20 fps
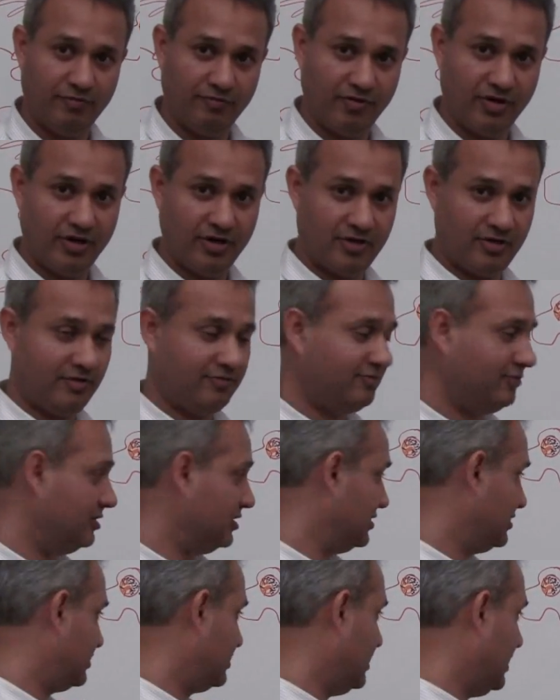aware of
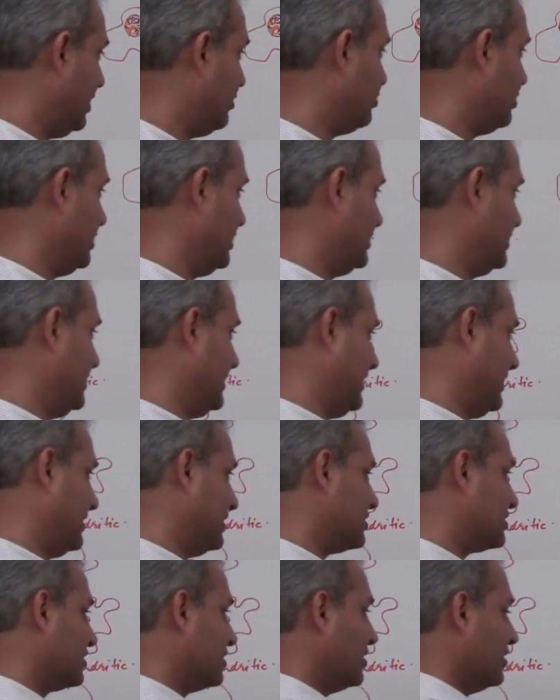his surroundings, I
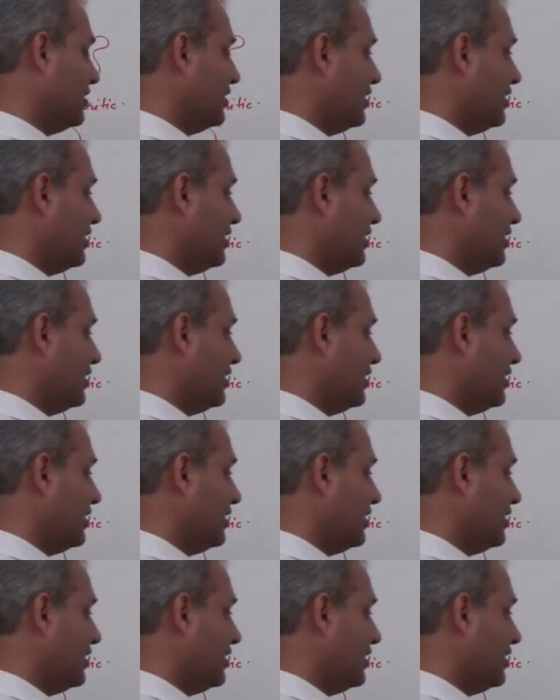guess.